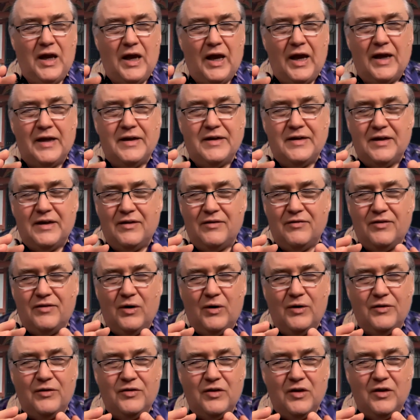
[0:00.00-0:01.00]
And
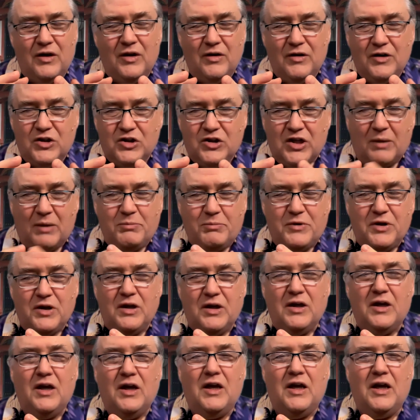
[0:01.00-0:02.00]
there is a
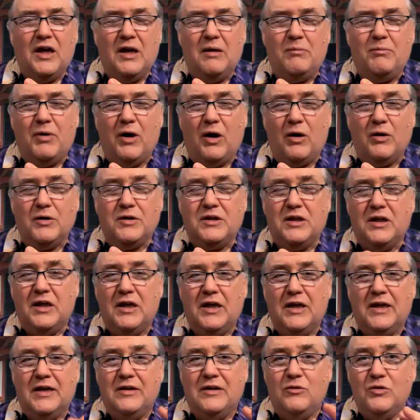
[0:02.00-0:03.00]
chapter about
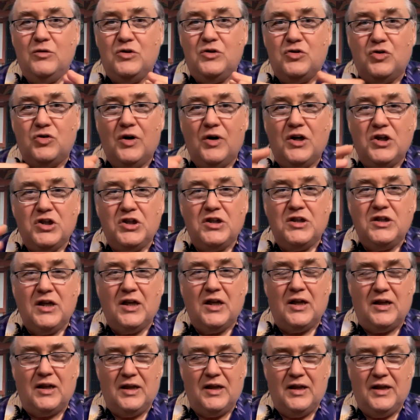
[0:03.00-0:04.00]

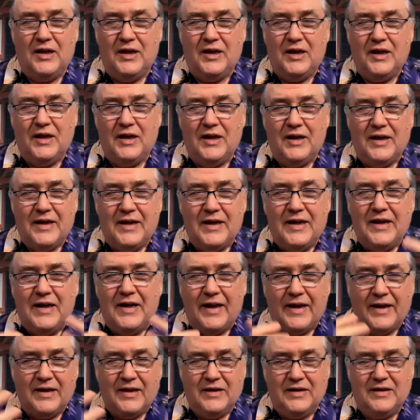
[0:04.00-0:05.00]
nutritional
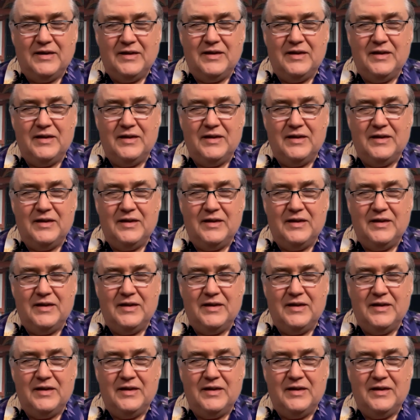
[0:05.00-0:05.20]
healing.